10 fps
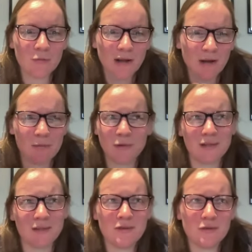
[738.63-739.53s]
But now I'm
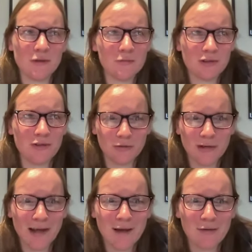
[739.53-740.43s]
like, no, I'm going to do it
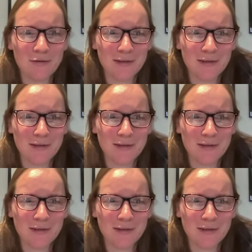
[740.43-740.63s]
now.